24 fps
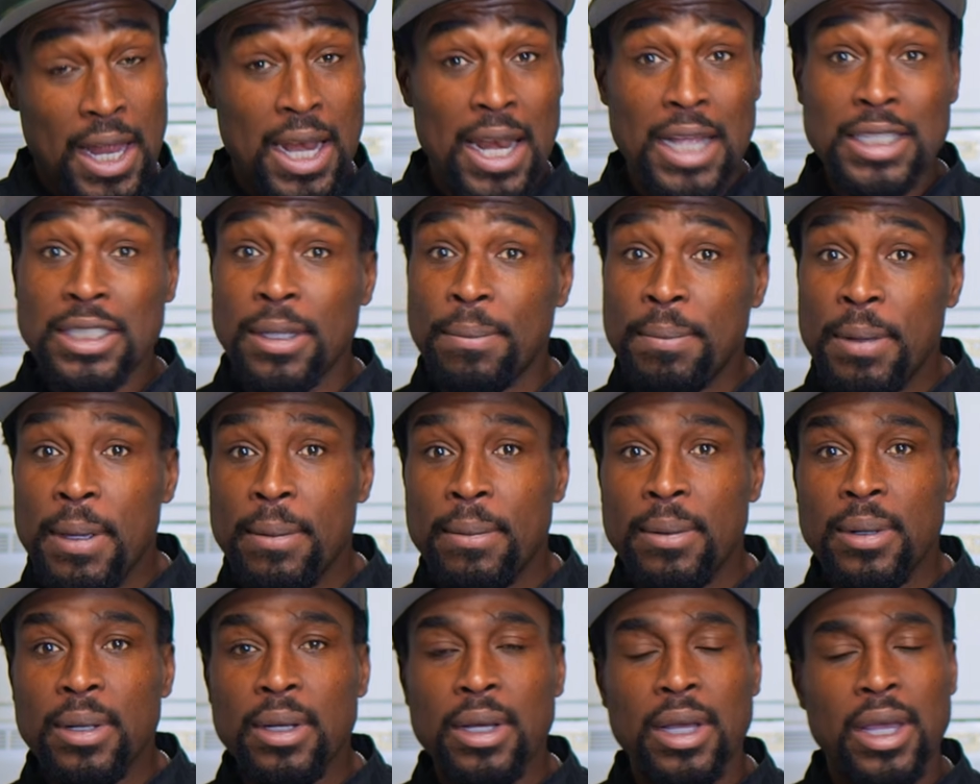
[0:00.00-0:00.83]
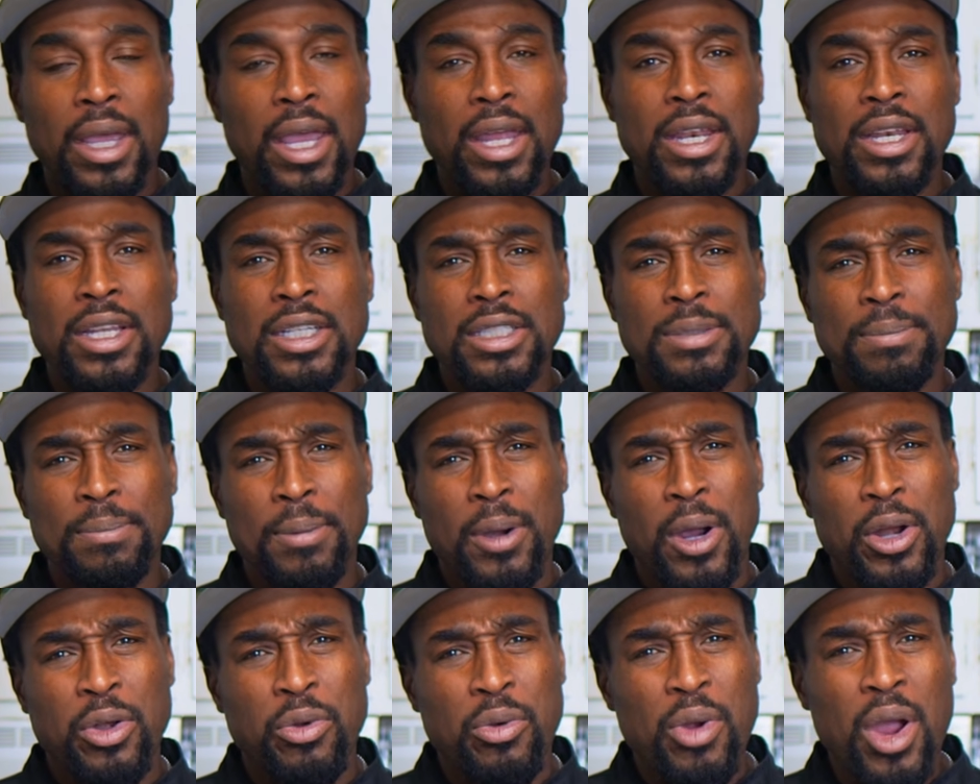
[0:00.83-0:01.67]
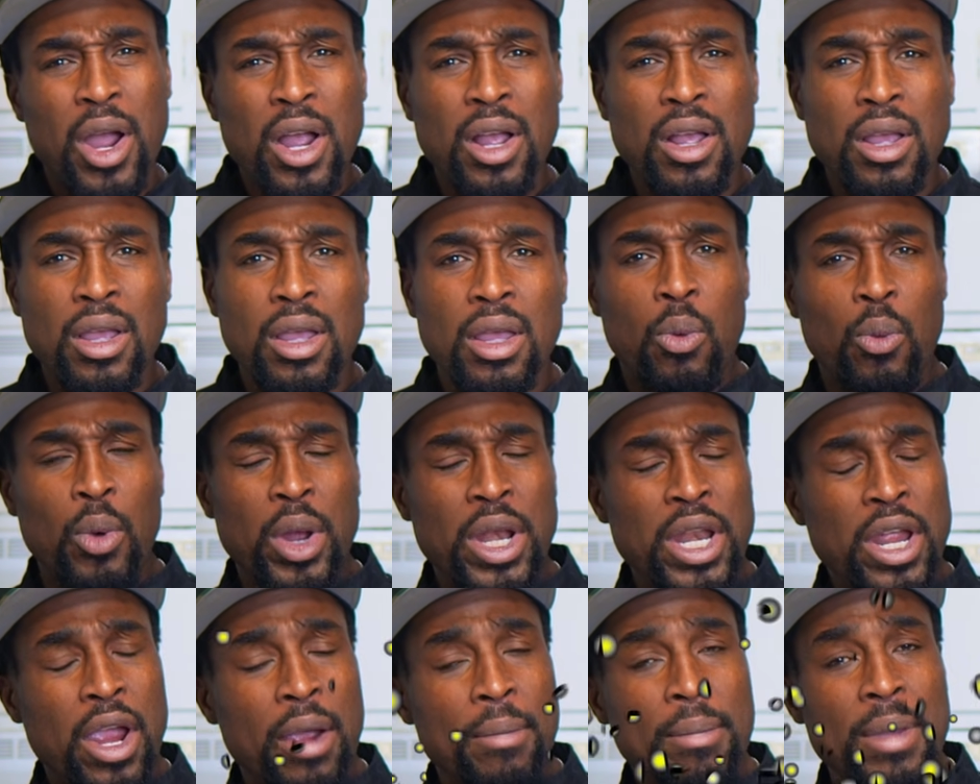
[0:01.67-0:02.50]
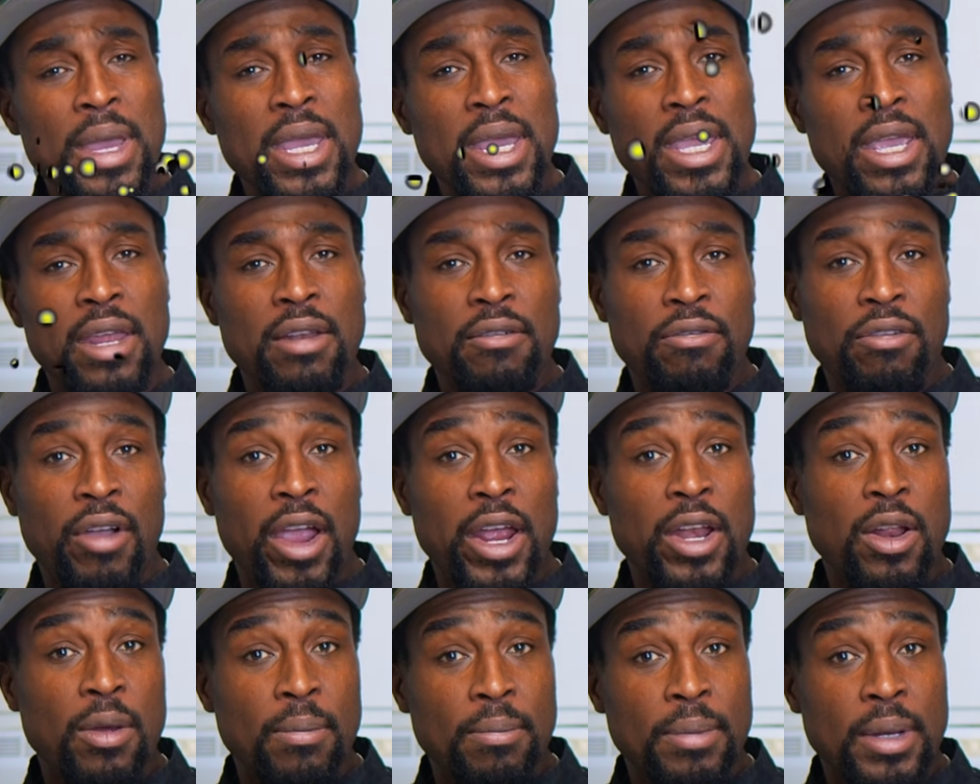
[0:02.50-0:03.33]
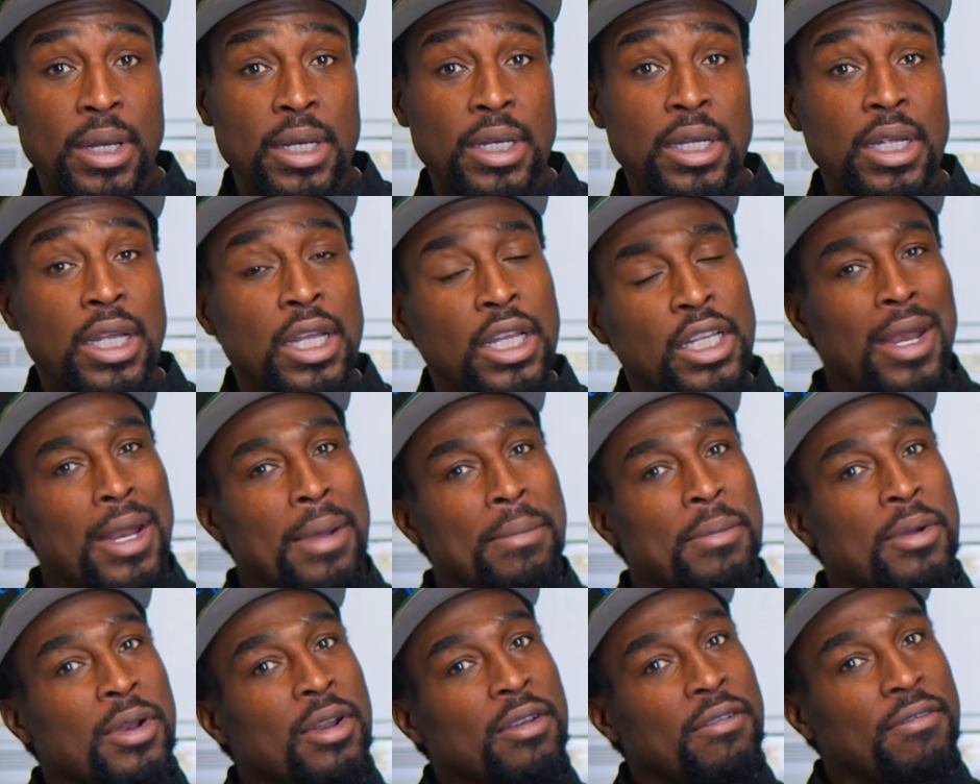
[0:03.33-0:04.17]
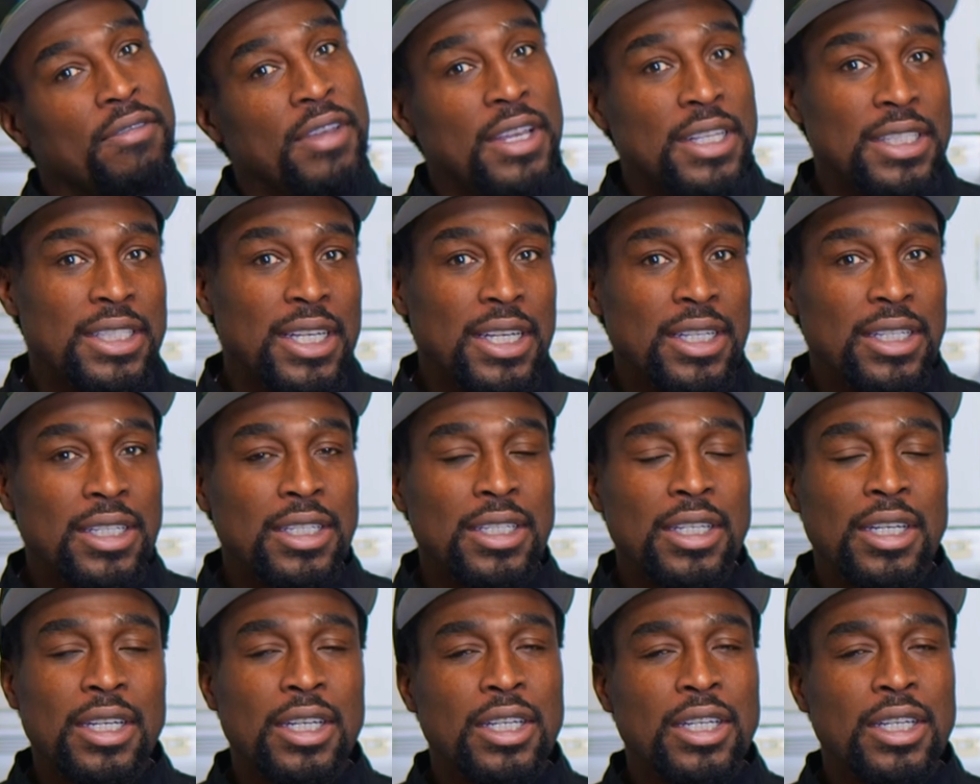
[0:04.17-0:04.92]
And lots of people get this part wrong when they are making fried dumpling, and I'm gonna fix it.